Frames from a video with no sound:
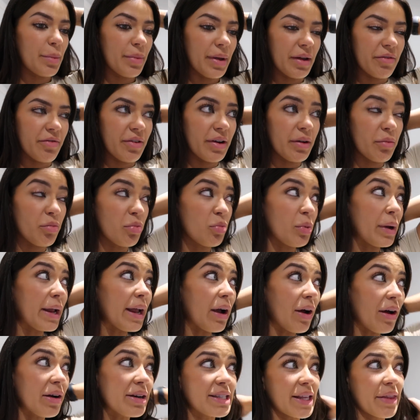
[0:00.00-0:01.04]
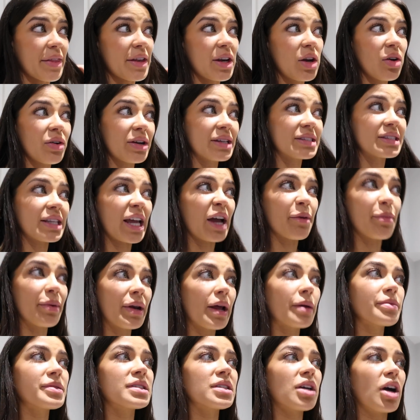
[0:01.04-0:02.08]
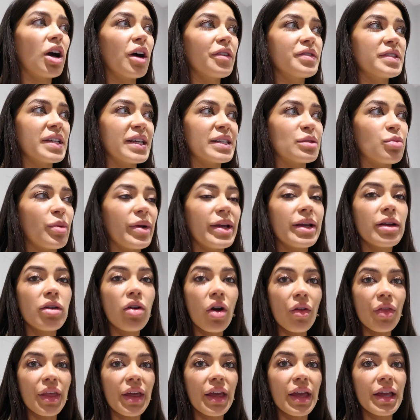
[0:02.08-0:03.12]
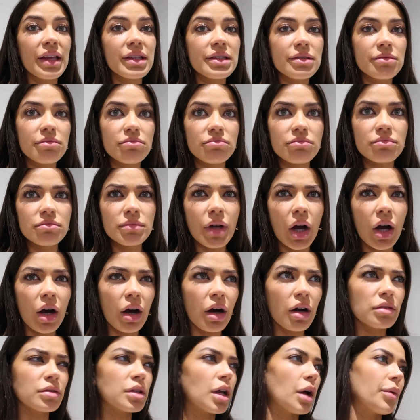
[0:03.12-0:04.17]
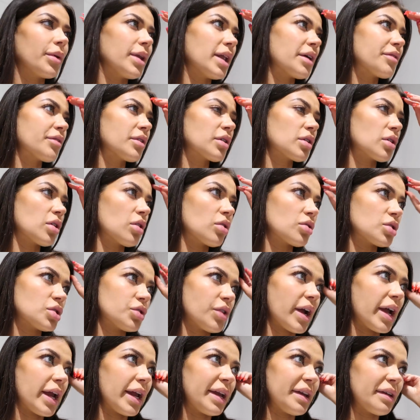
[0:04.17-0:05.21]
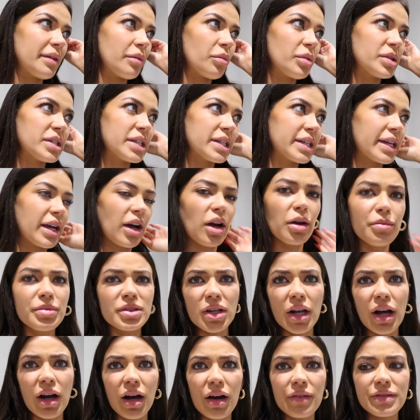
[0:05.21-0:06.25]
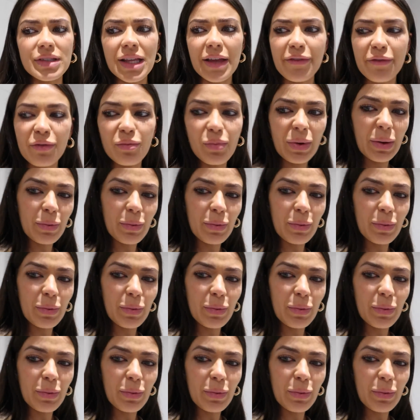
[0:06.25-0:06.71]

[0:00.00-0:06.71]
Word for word: We honestly had the longest day. I've been up since 6:30. We got the 11 o'clock train, and we didn't get home till like 7:30.